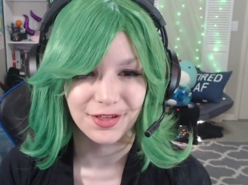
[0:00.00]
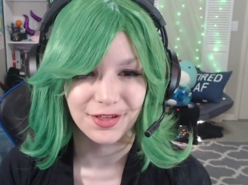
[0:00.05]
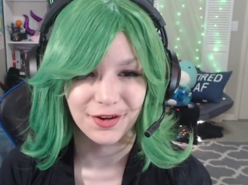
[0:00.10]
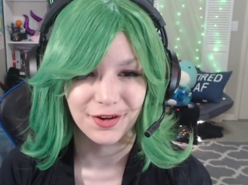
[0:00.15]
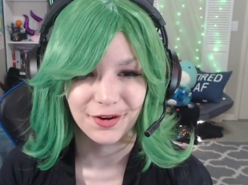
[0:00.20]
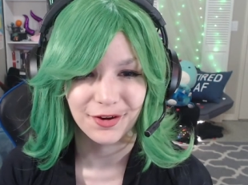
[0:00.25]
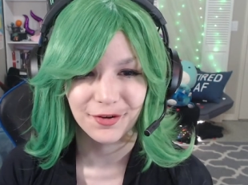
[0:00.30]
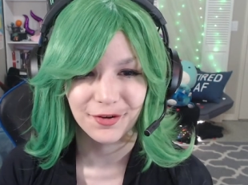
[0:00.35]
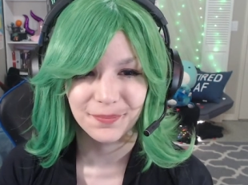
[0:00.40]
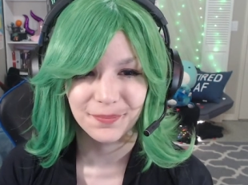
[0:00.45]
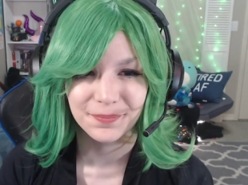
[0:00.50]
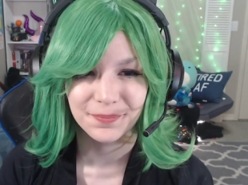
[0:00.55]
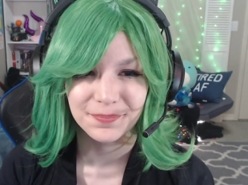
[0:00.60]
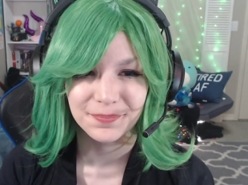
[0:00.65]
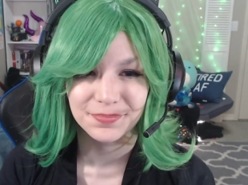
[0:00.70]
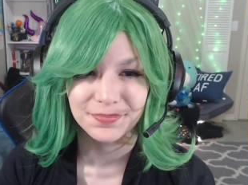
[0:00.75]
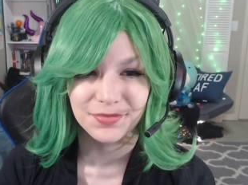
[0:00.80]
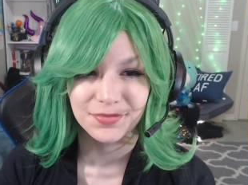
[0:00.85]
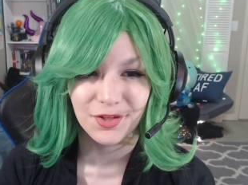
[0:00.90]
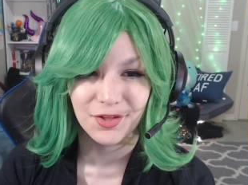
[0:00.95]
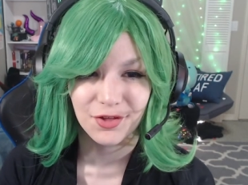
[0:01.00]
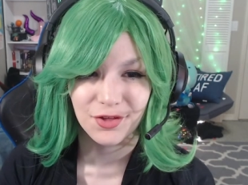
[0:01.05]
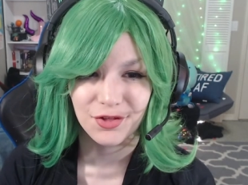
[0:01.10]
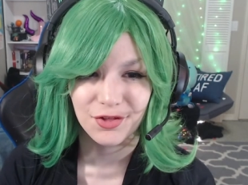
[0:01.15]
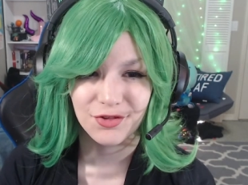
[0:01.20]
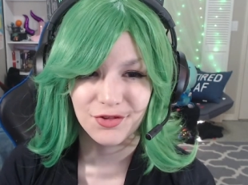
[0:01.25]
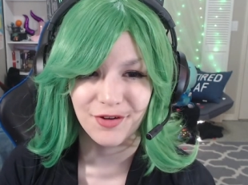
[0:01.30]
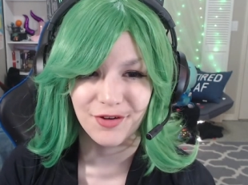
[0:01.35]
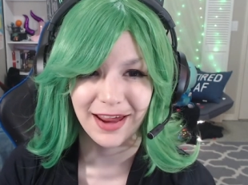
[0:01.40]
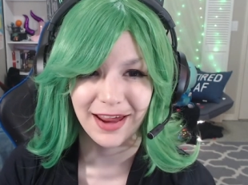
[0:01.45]
here.
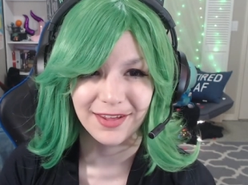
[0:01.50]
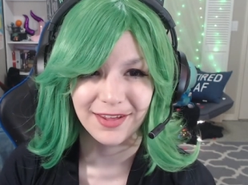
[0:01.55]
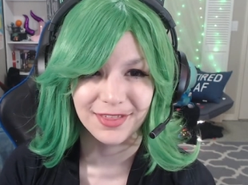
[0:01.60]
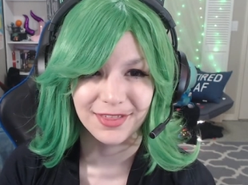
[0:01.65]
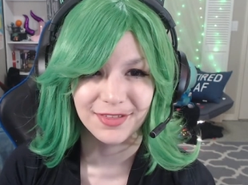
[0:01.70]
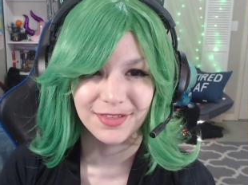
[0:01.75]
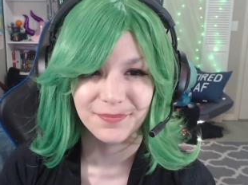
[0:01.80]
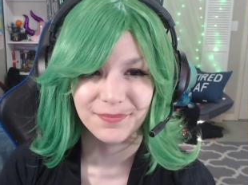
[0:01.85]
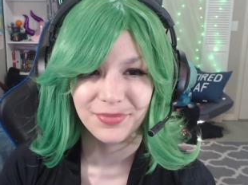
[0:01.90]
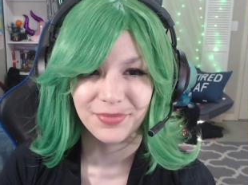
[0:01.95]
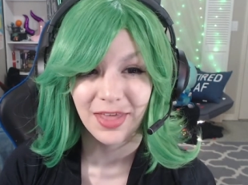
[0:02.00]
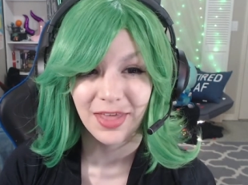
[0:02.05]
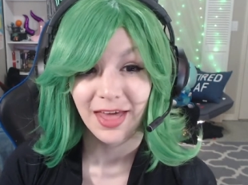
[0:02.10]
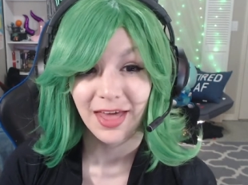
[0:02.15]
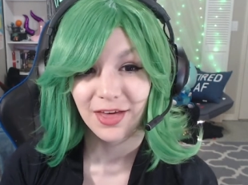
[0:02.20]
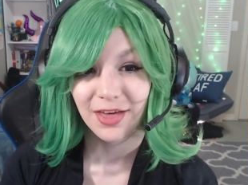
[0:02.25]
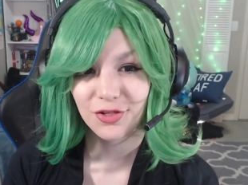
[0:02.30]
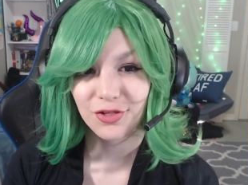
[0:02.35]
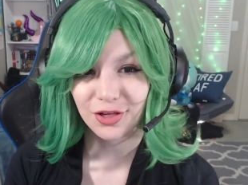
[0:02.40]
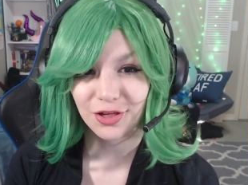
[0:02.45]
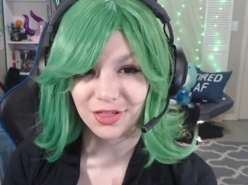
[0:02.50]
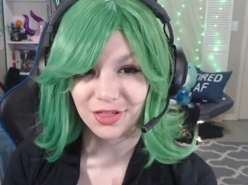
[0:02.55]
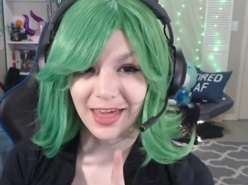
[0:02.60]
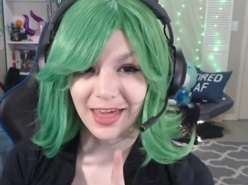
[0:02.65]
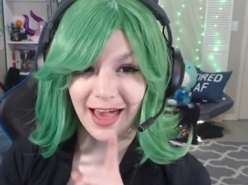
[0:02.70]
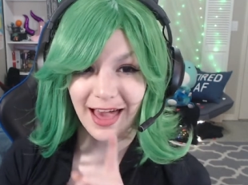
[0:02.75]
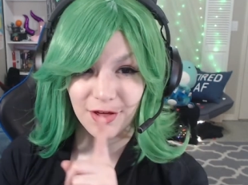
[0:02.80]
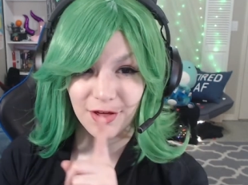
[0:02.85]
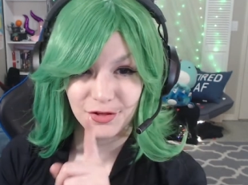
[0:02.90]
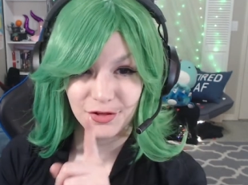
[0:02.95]
Strength. She's
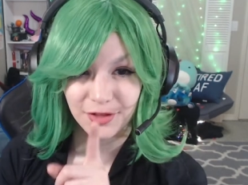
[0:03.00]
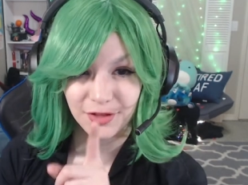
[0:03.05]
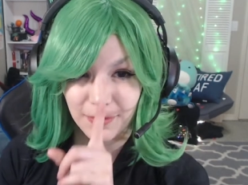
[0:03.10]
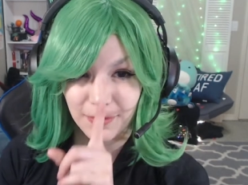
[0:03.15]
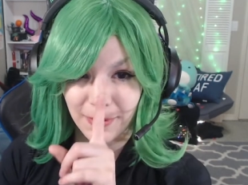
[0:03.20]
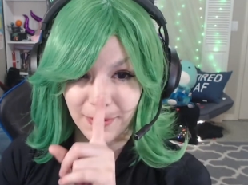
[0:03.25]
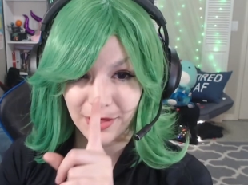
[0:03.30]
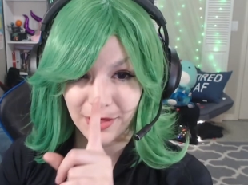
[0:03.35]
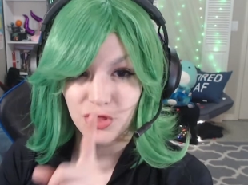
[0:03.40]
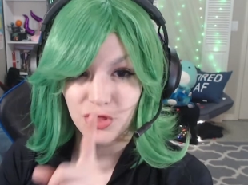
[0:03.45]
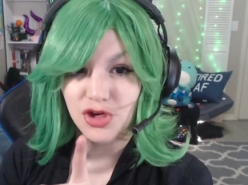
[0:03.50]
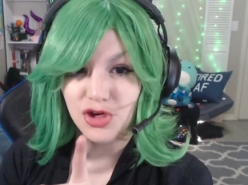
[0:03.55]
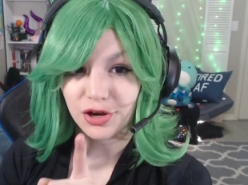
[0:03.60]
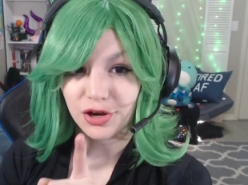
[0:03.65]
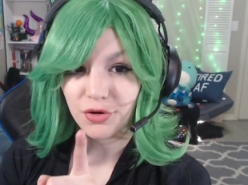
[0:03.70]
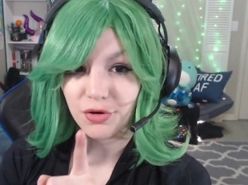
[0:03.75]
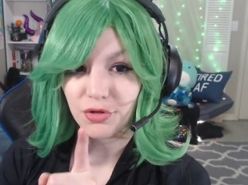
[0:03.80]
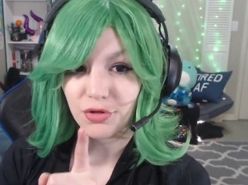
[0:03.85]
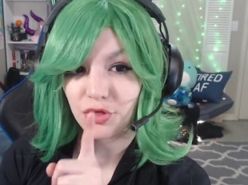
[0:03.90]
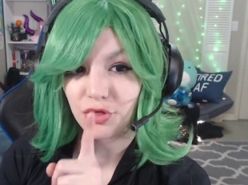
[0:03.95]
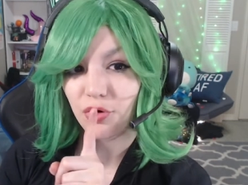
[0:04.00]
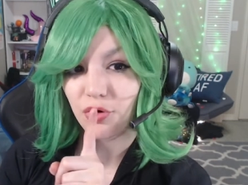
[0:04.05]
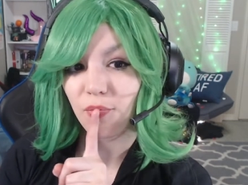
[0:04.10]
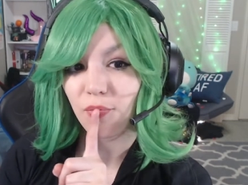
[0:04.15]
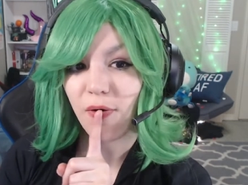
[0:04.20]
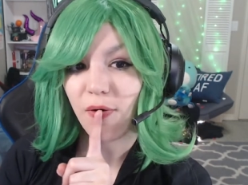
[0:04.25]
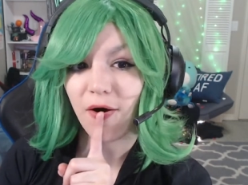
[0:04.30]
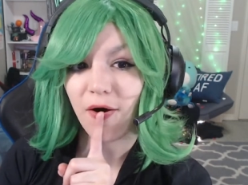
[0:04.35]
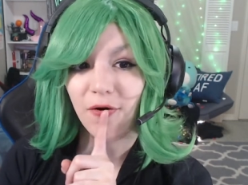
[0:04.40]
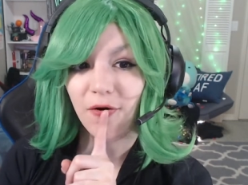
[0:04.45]
casually pinned Genos to a
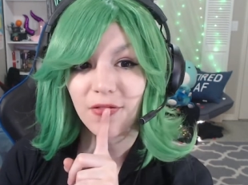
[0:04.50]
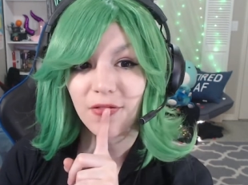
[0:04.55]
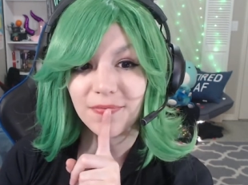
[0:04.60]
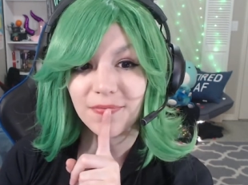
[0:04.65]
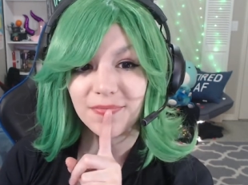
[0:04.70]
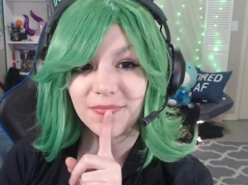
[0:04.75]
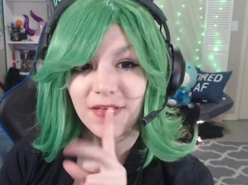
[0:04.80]
wall,